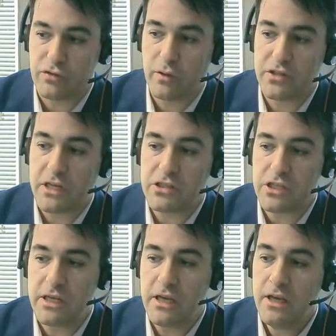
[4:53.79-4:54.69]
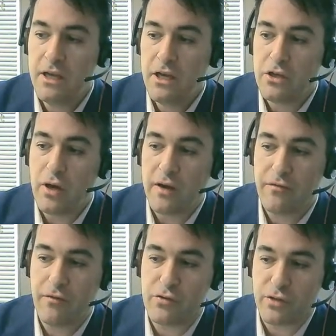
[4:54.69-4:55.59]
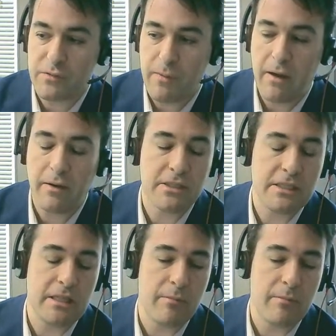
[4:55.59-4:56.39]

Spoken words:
So essentially, you have transparency